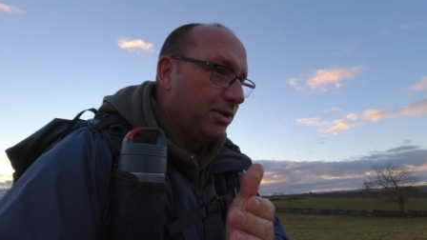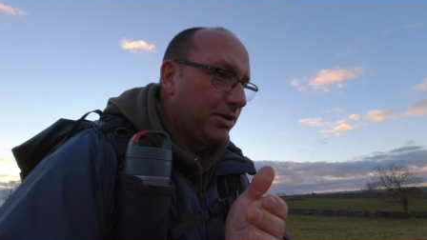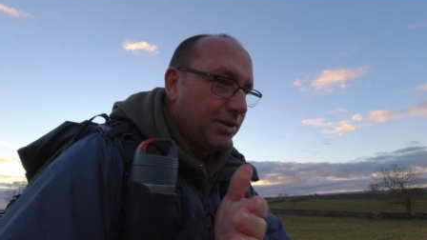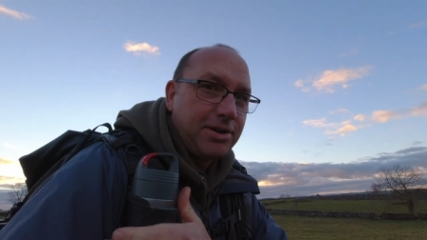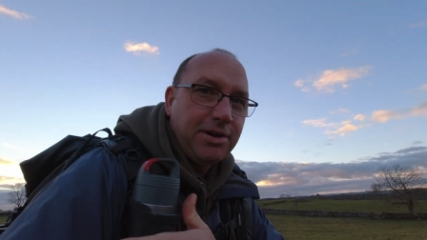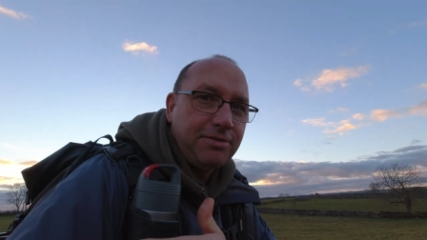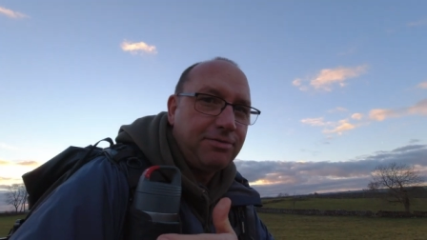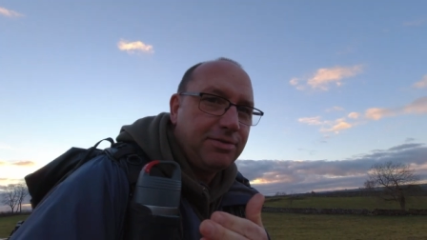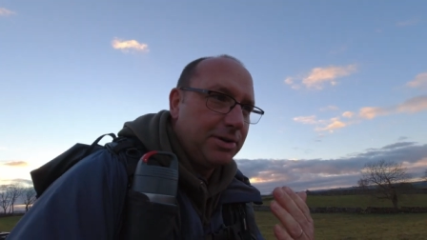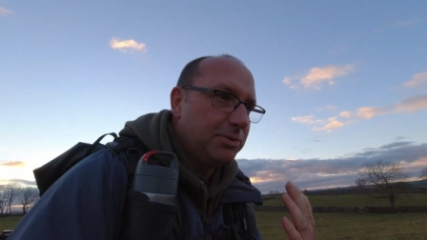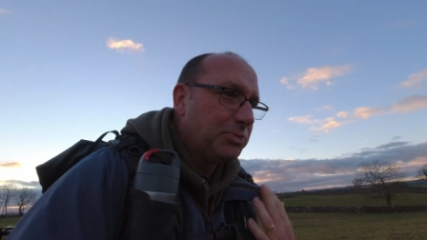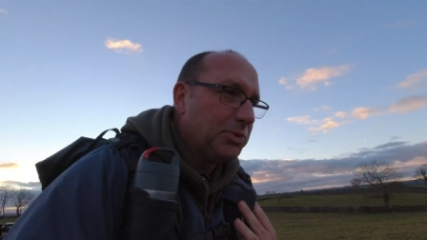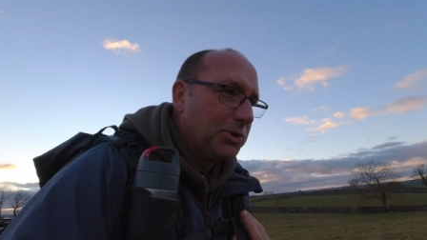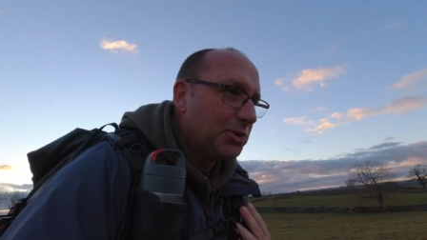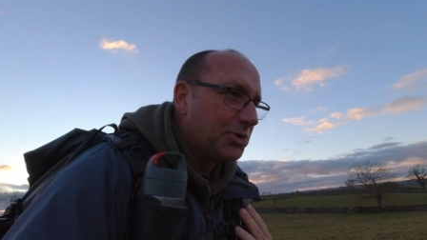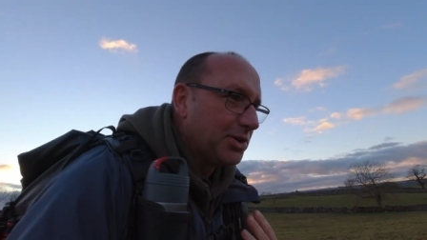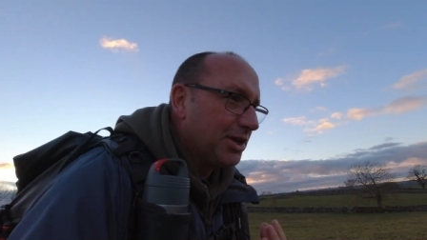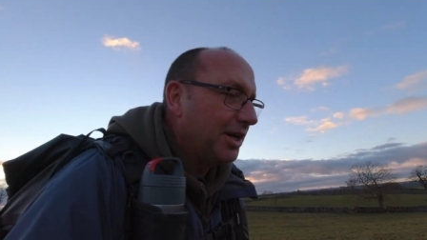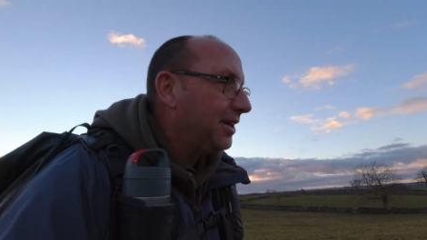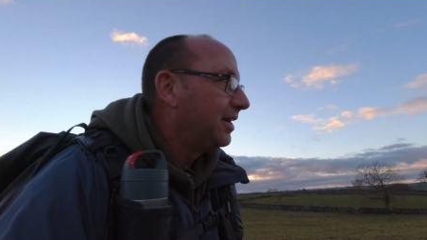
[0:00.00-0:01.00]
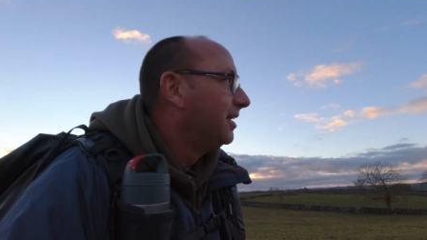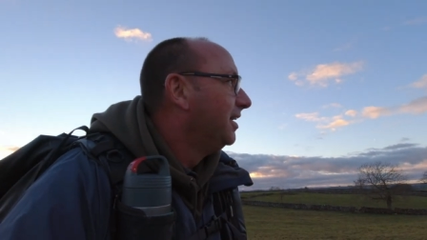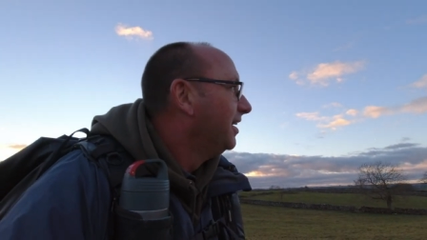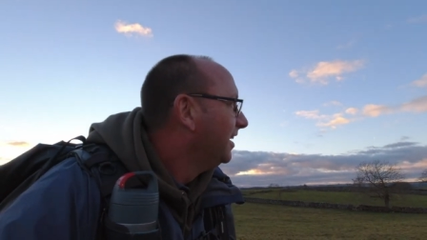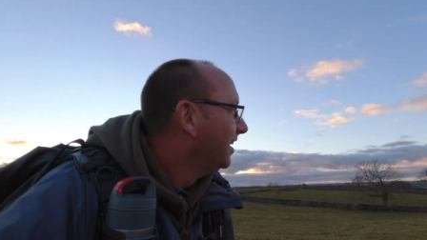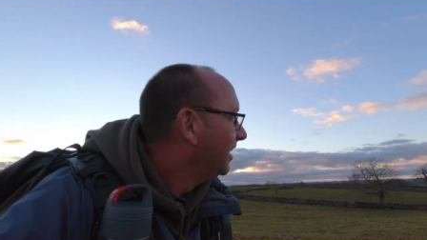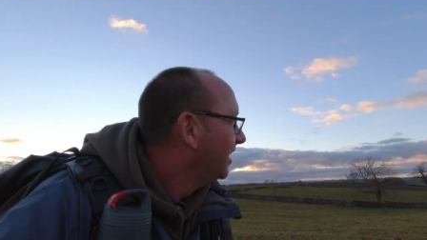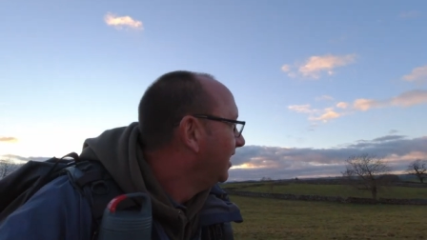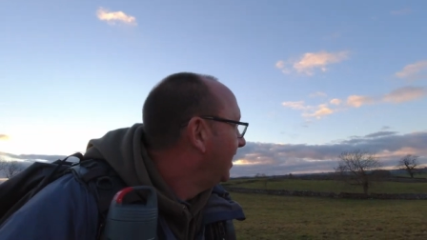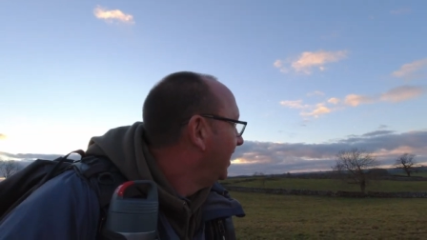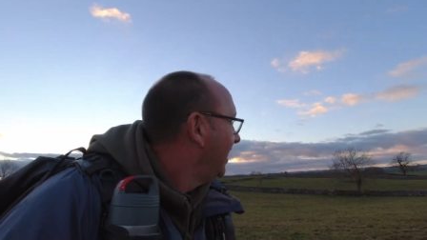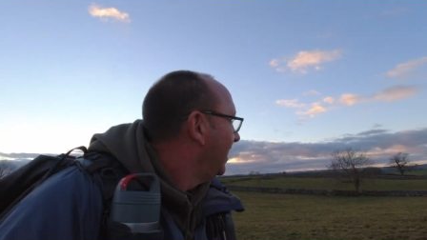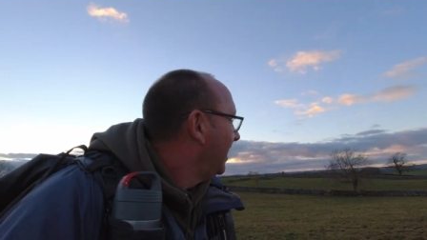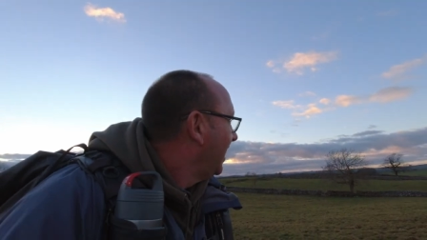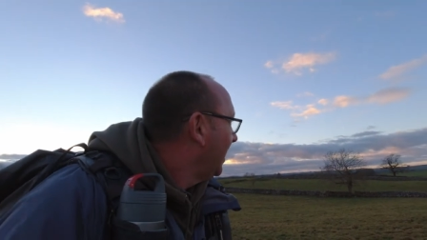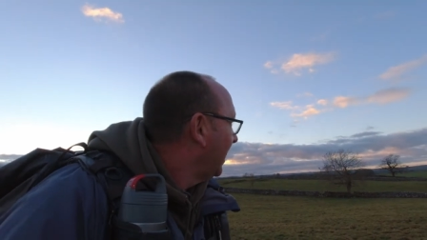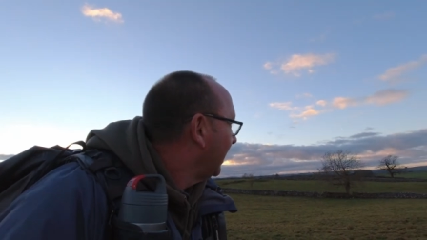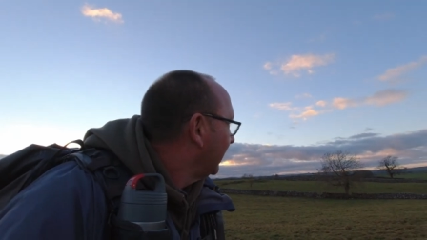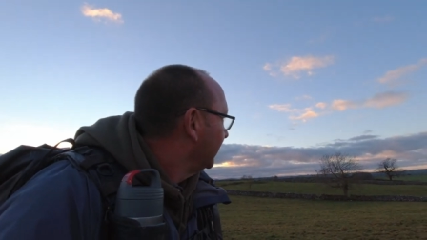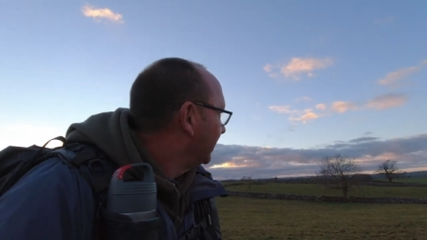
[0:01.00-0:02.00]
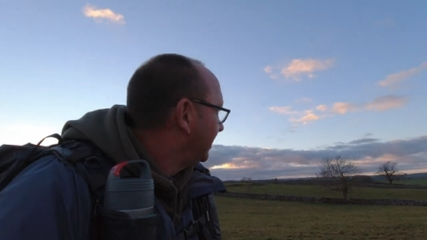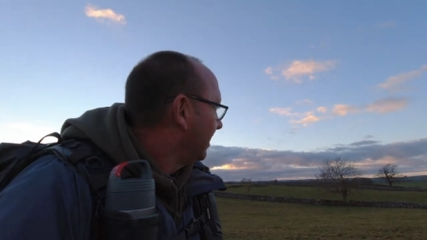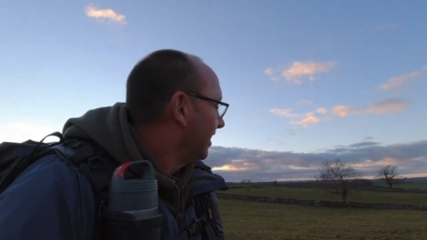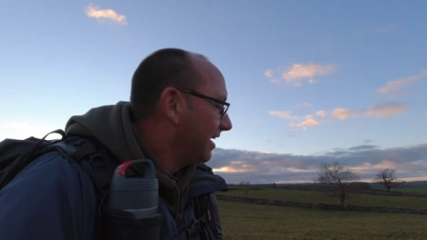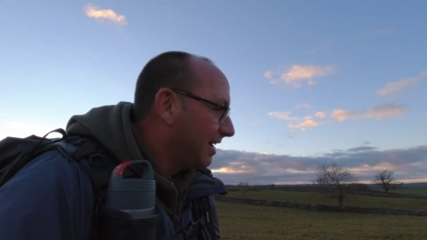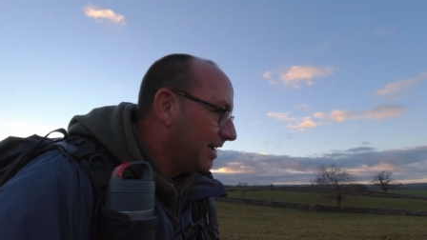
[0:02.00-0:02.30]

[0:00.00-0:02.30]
coffee, water and